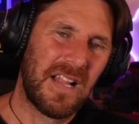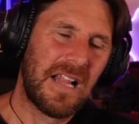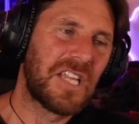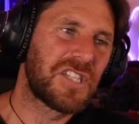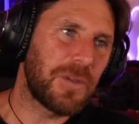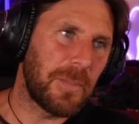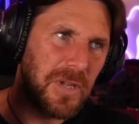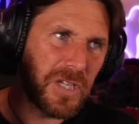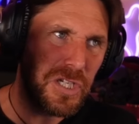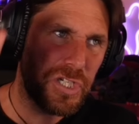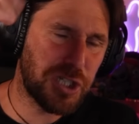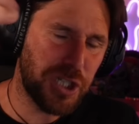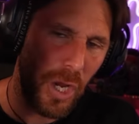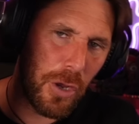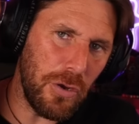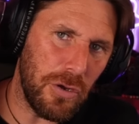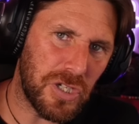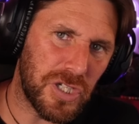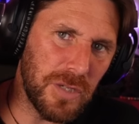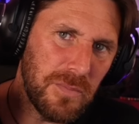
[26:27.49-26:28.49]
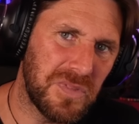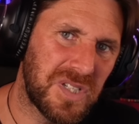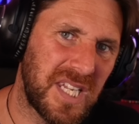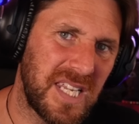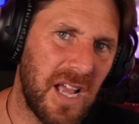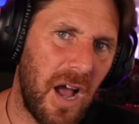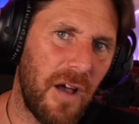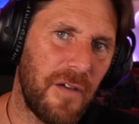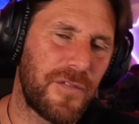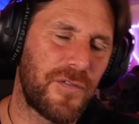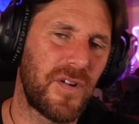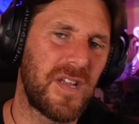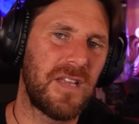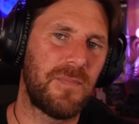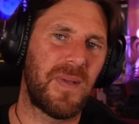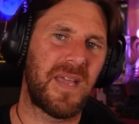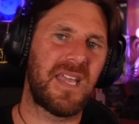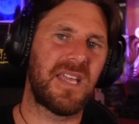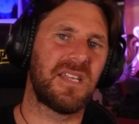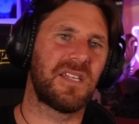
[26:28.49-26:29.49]
So I'm going to show you some
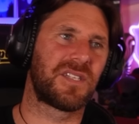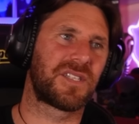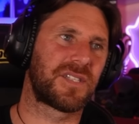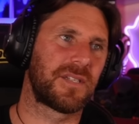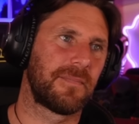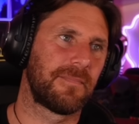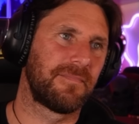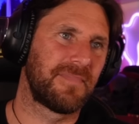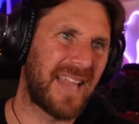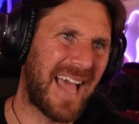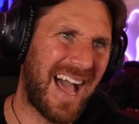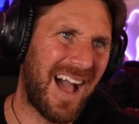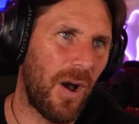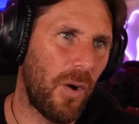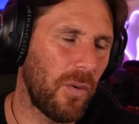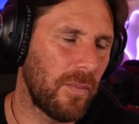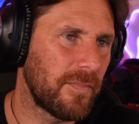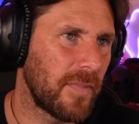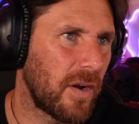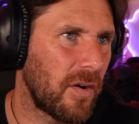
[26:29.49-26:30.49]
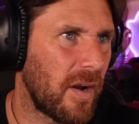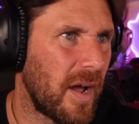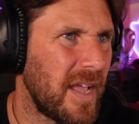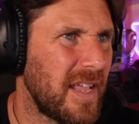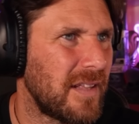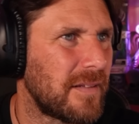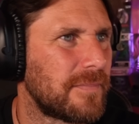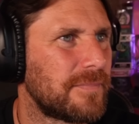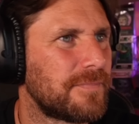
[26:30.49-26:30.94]
TR3Bs now, all right?